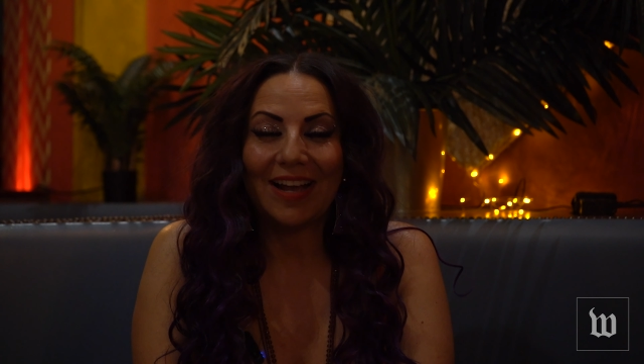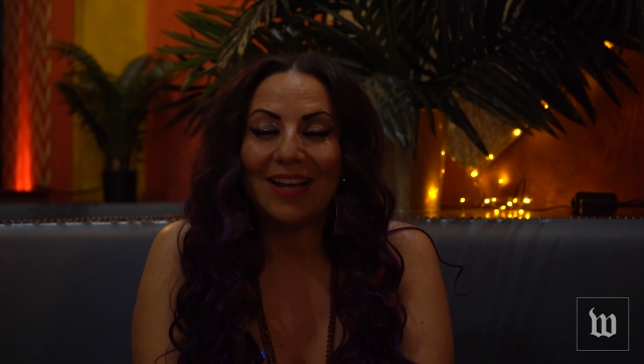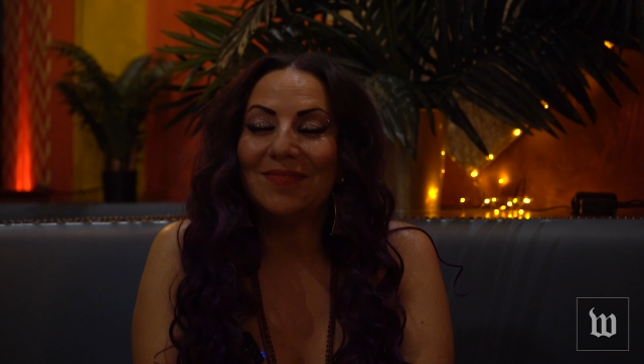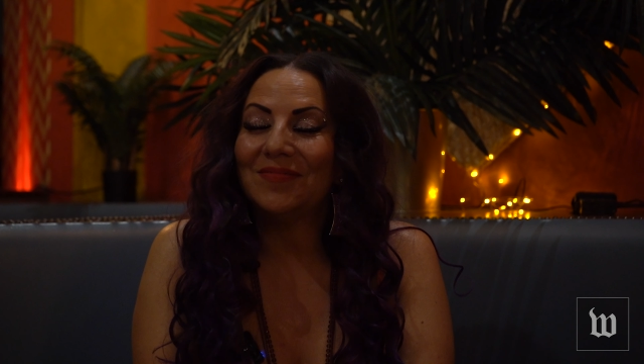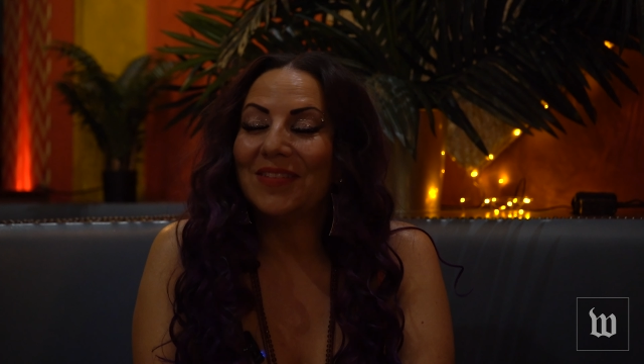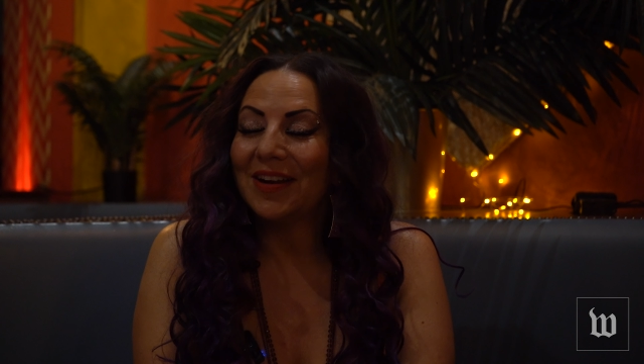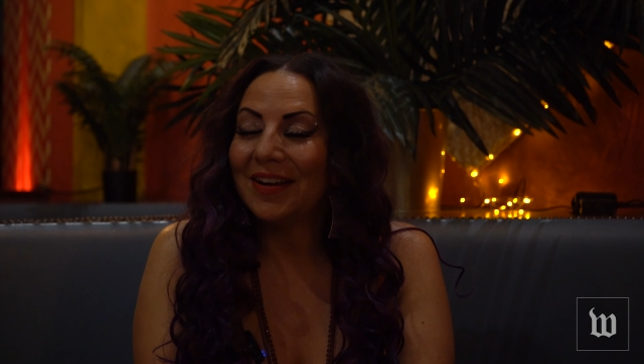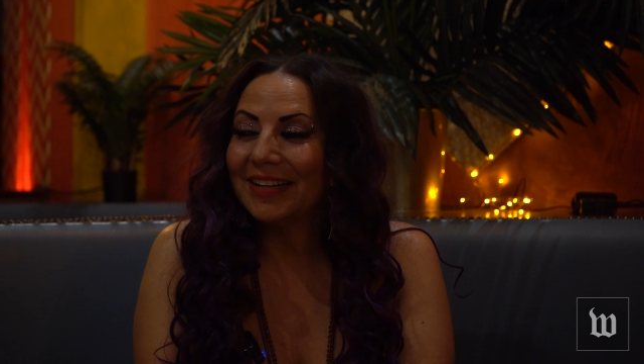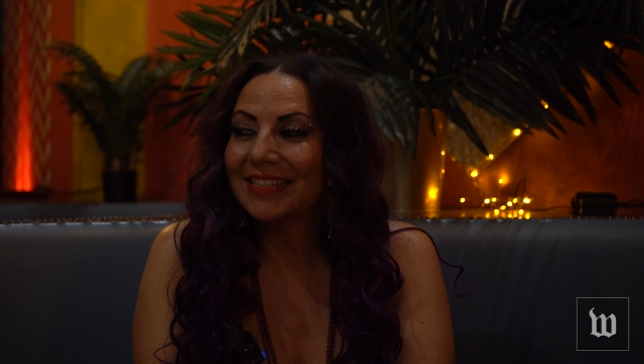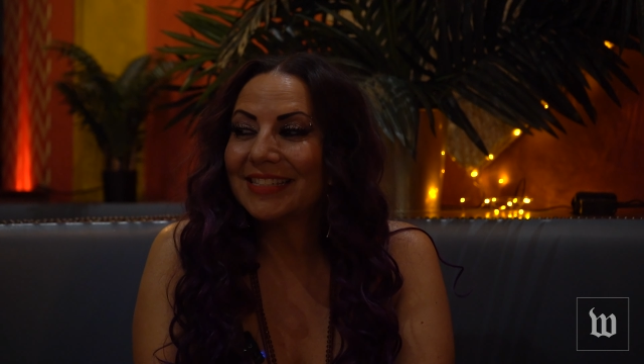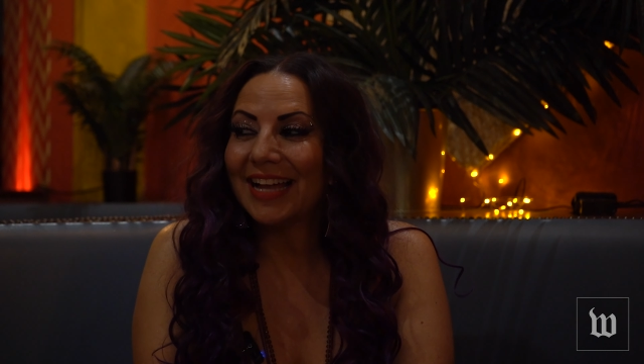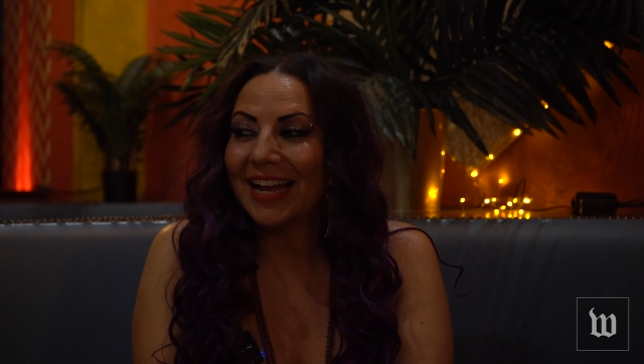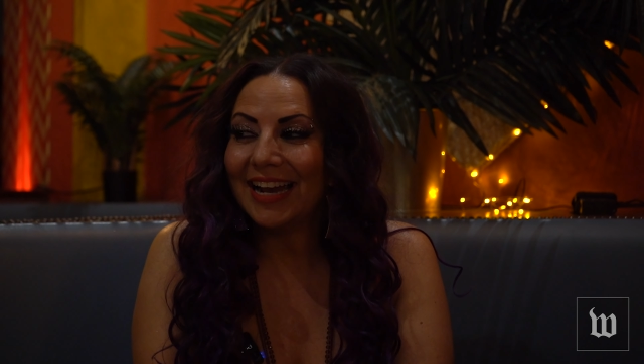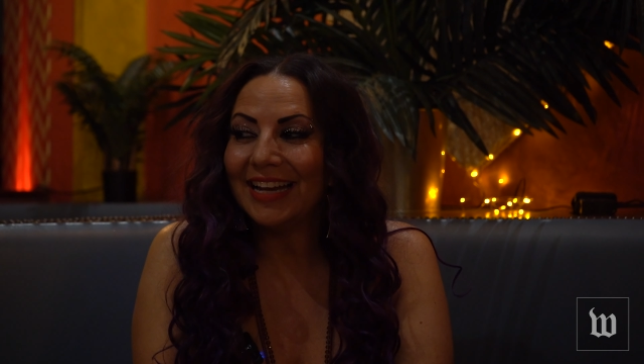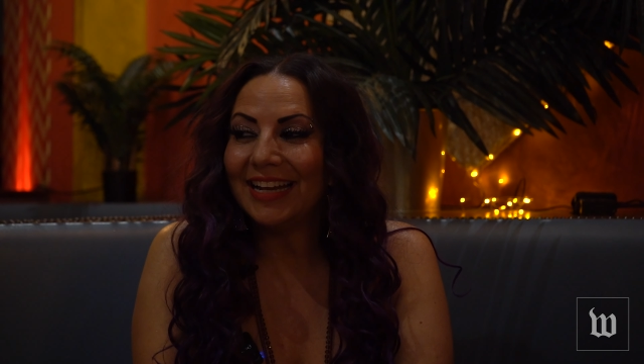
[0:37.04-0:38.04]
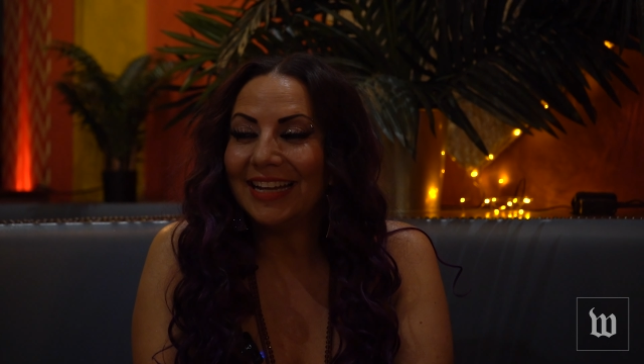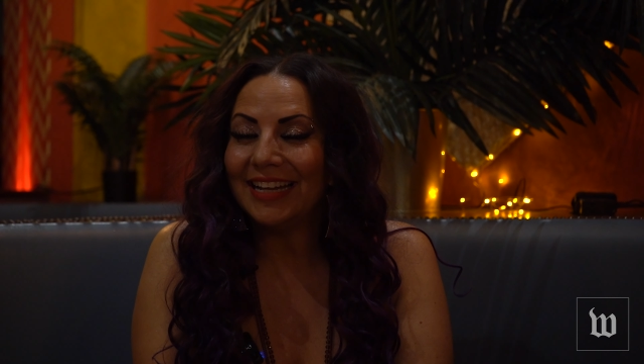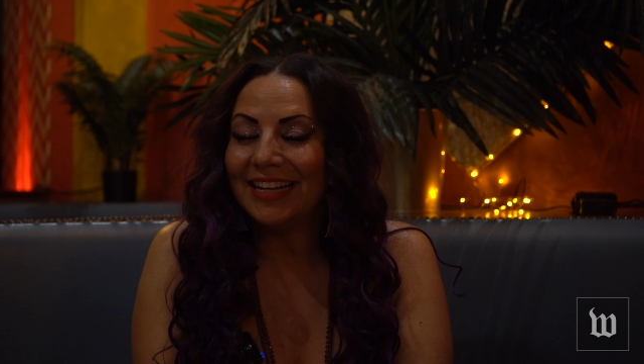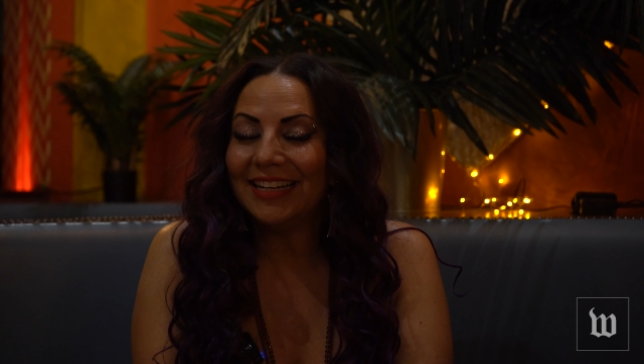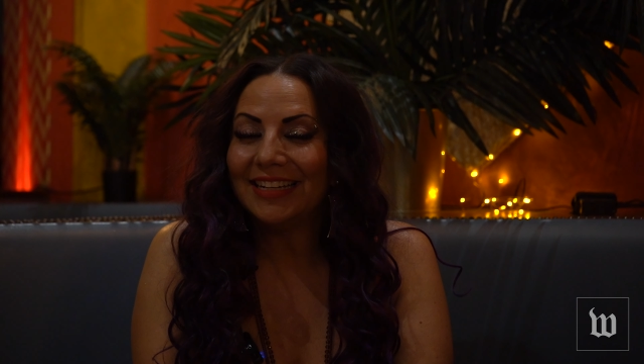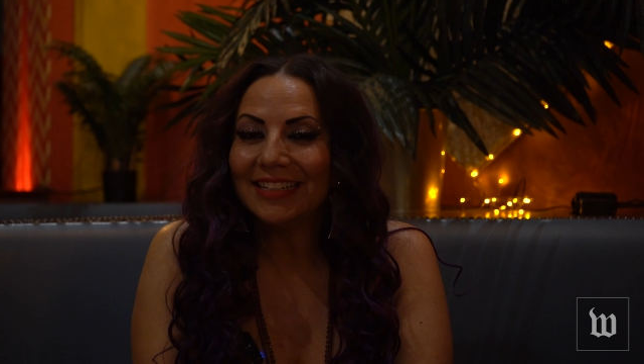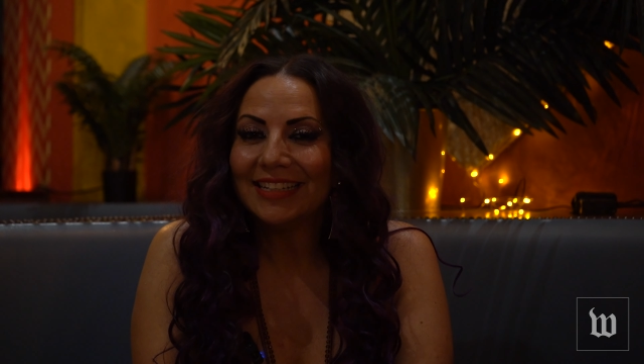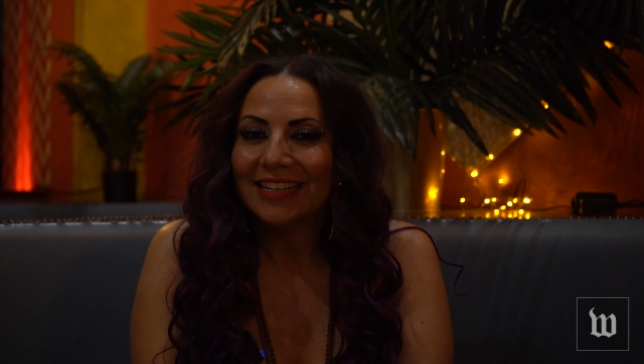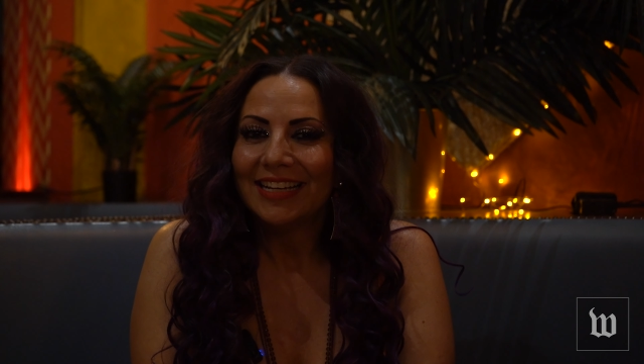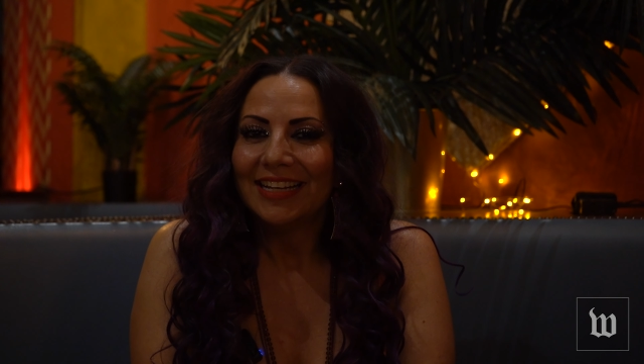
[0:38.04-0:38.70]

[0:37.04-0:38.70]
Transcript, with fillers: I'm very excited.